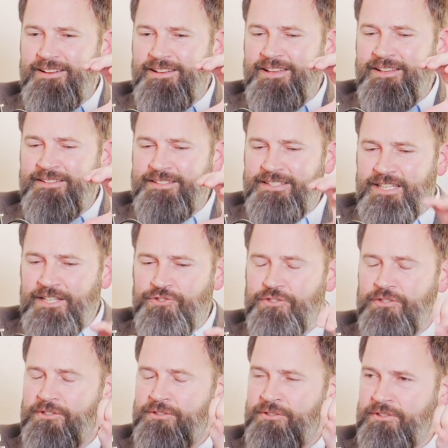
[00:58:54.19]
a
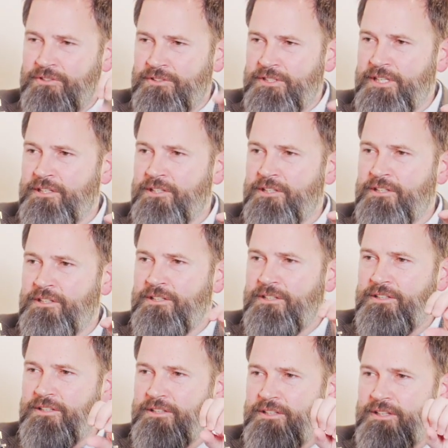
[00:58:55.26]
teacher or a leader
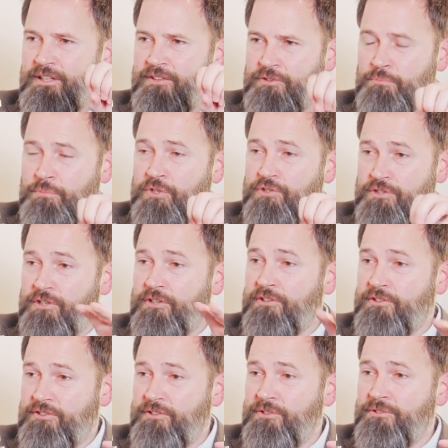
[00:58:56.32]
is a mature
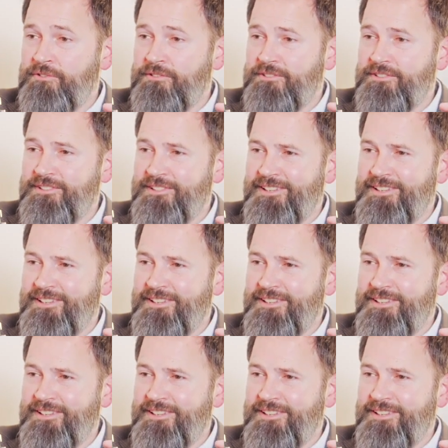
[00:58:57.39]
student,